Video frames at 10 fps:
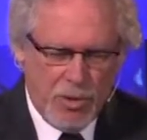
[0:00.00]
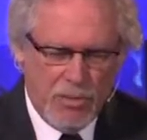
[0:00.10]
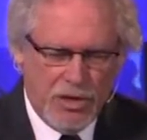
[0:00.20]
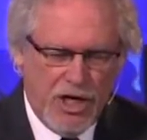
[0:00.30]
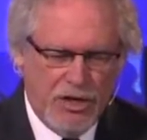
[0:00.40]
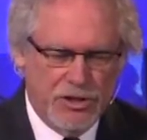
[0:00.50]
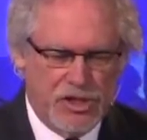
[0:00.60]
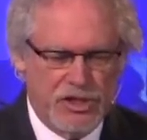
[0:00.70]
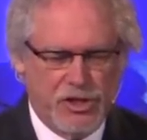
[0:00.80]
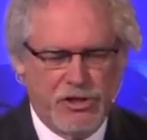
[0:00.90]
we would not
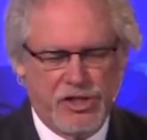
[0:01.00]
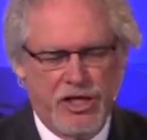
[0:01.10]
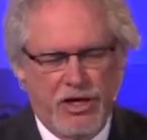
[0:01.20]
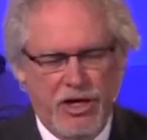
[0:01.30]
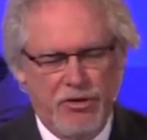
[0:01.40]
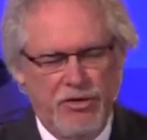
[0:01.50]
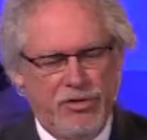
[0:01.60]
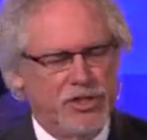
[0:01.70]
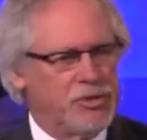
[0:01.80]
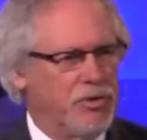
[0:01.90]
usually associate hunger and
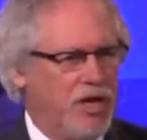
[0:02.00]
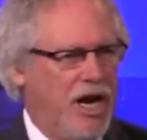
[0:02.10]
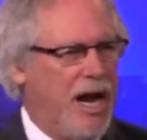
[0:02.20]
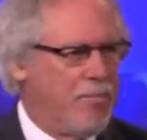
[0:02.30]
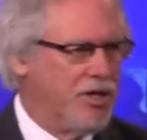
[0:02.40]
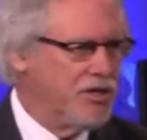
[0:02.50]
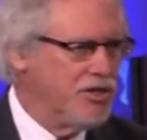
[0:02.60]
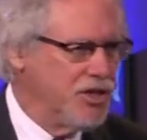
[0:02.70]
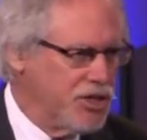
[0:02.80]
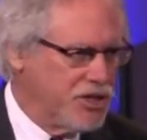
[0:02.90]
thirst with a happy
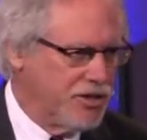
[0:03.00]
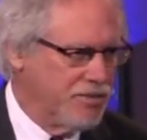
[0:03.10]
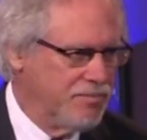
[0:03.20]
condition.